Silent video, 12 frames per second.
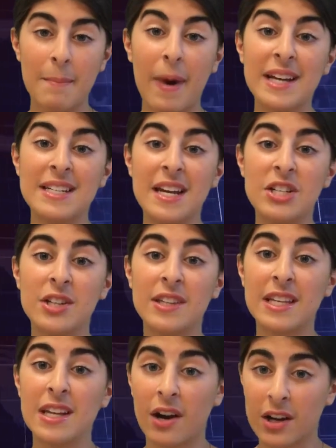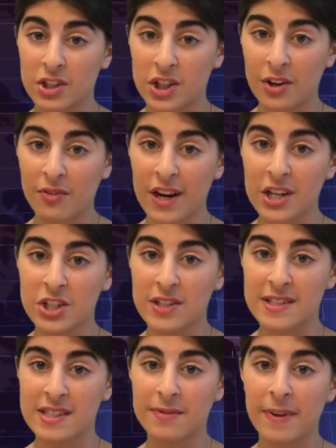By teaching the younger
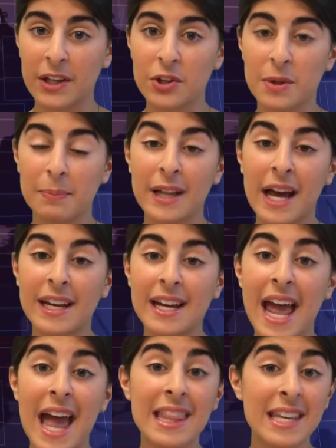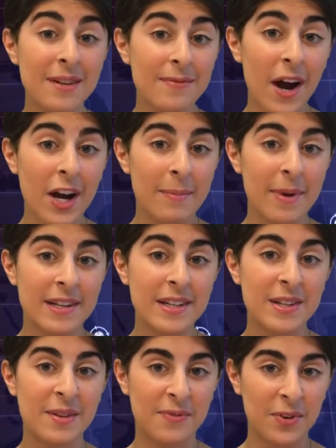generations to value the planet and the
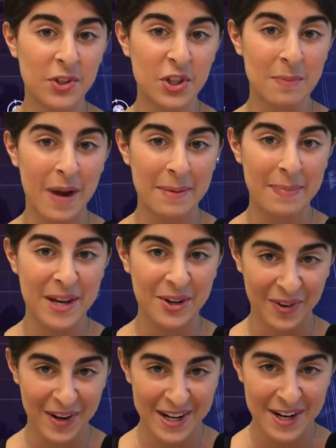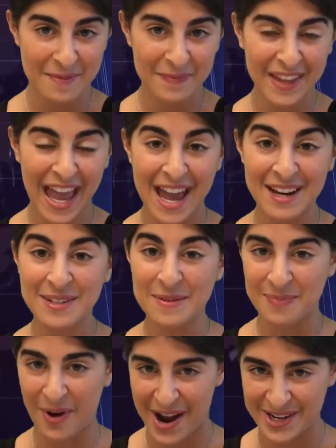environment, the future might be greener
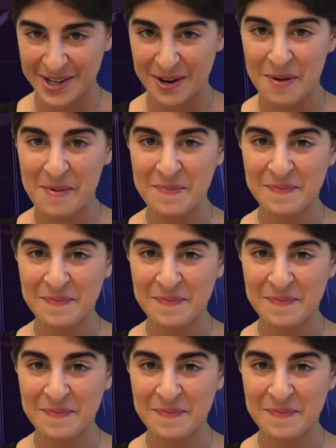and brighter.